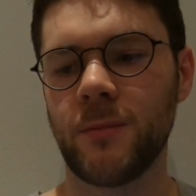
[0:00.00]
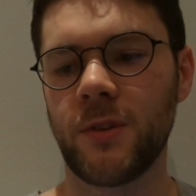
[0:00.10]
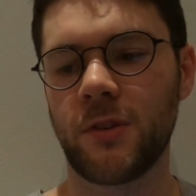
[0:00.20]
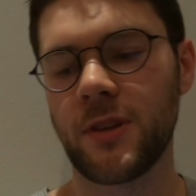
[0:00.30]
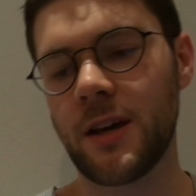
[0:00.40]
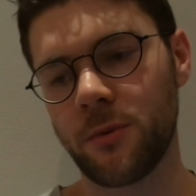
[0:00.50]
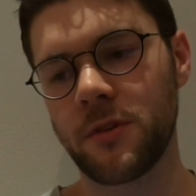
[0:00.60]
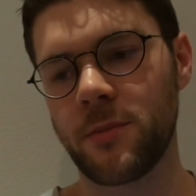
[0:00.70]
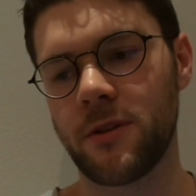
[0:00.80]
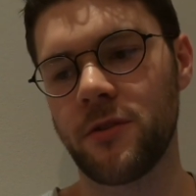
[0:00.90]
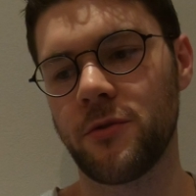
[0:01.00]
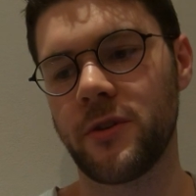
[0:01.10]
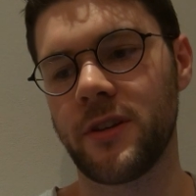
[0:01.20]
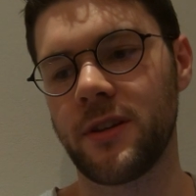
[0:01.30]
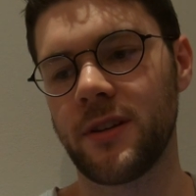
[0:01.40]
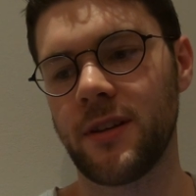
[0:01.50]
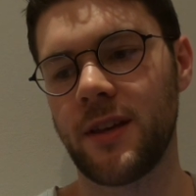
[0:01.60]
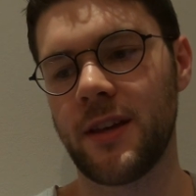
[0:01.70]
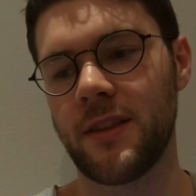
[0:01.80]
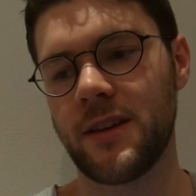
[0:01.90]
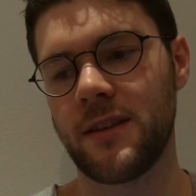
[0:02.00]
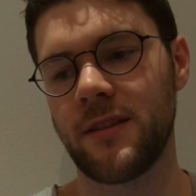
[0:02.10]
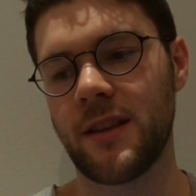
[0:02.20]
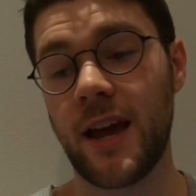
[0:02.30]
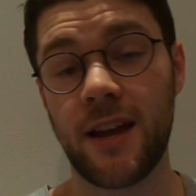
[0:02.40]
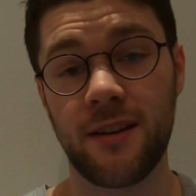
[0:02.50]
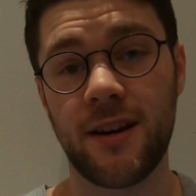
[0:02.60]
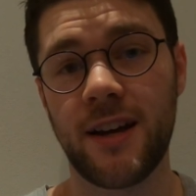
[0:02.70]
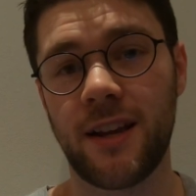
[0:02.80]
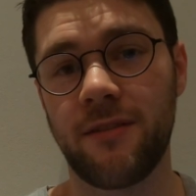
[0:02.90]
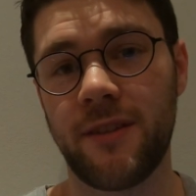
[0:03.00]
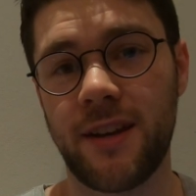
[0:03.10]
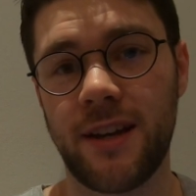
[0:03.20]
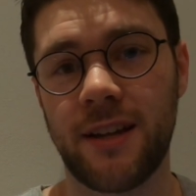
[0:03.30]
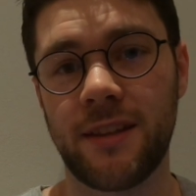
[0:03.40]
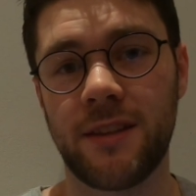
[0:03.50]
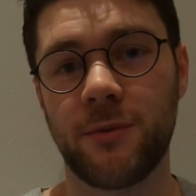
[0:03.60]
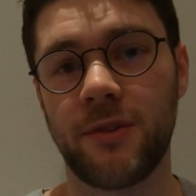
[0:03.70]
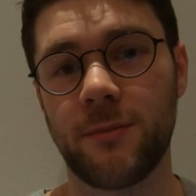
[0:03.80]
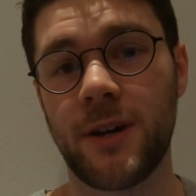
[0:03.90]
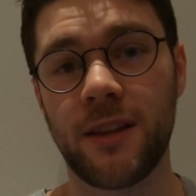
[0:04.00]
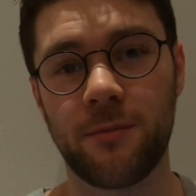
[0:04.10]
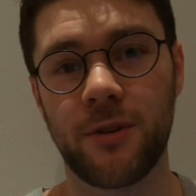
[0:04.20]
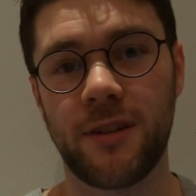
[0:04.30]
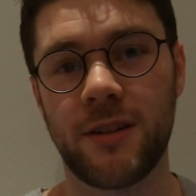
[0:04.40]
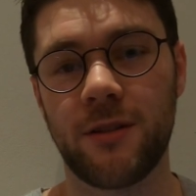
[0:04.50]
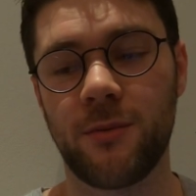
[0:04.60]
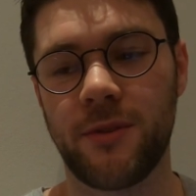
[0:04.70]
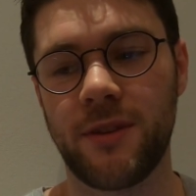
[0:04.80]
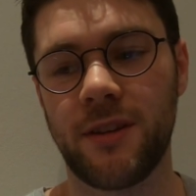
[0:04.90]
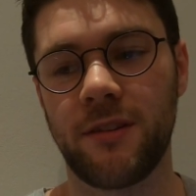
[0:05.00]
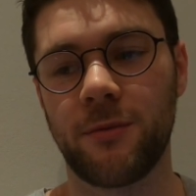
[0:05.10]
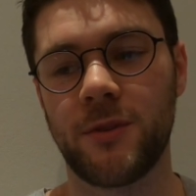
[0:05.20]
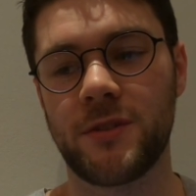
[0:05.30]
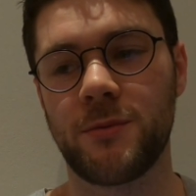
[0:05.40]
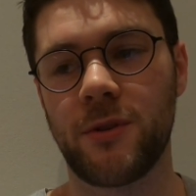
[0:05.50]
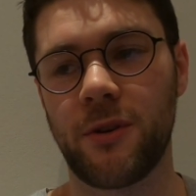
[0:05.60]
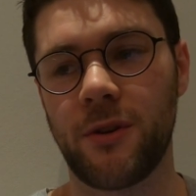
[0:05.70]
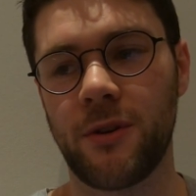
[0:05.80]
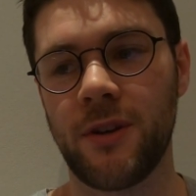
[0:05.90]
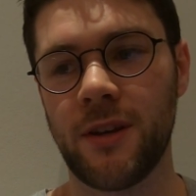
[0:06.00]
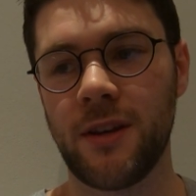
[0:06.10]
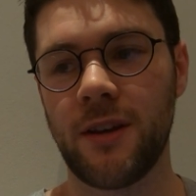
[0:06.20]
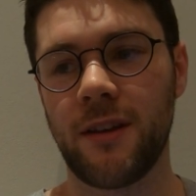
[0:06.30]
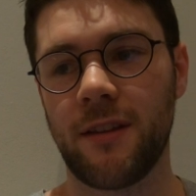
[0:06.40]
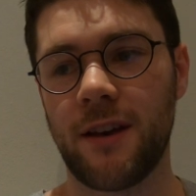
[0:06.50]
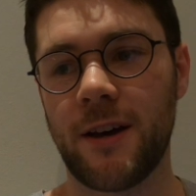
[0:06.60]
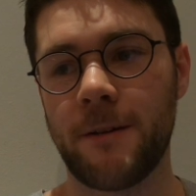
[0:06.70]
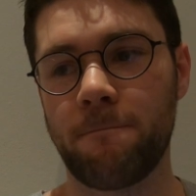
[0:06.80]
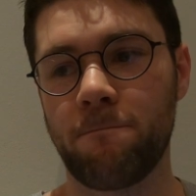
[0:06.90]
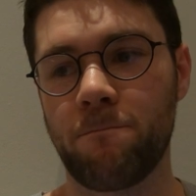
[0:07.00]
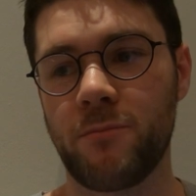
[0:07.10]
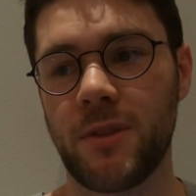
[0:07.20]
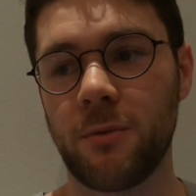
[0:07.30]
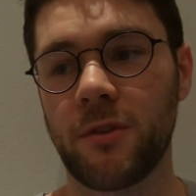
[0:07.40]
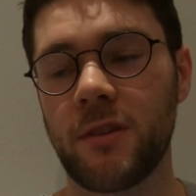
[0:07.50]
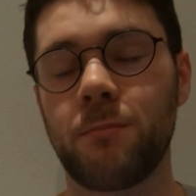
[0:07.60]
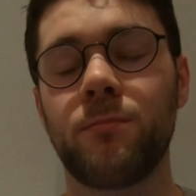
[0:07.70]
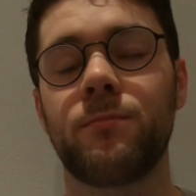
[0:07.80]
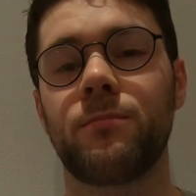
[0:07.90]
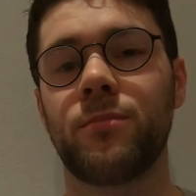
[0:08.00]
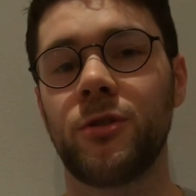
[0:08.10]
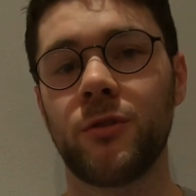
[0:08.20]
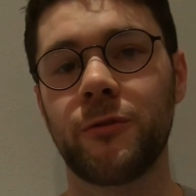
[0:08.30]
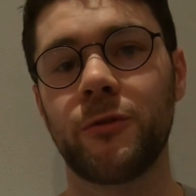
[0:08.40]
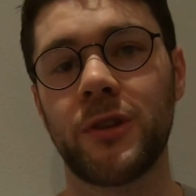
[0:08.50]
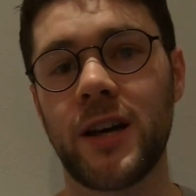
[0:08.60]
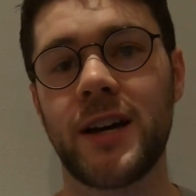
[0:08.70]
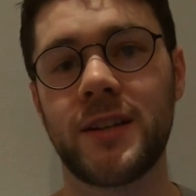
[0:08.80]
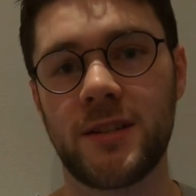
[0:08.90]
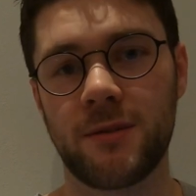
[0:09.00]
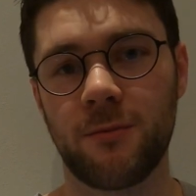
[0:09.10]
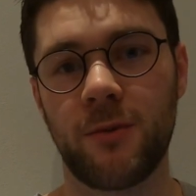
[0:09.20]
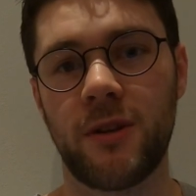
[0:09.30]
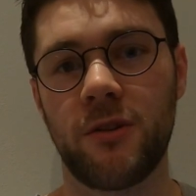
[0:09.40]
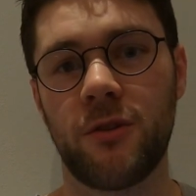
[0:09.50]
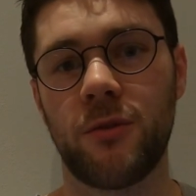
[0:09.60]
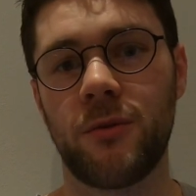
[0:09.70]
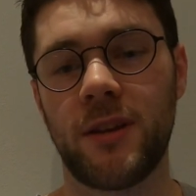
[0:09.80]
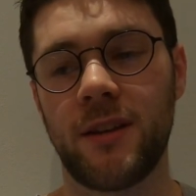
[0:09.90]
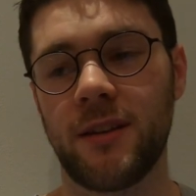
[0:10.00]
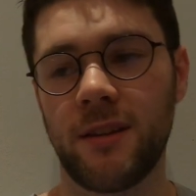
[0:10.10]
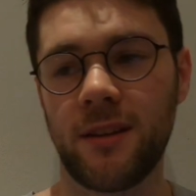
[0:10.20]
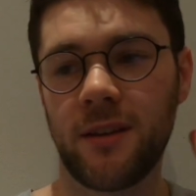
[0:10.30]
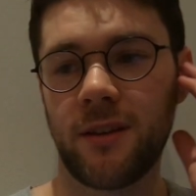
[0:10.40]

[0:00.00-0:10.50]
So that was a bit annoying. And then at night, I found out that there were some other pretty terrible things, which were, there was this beautiful large window that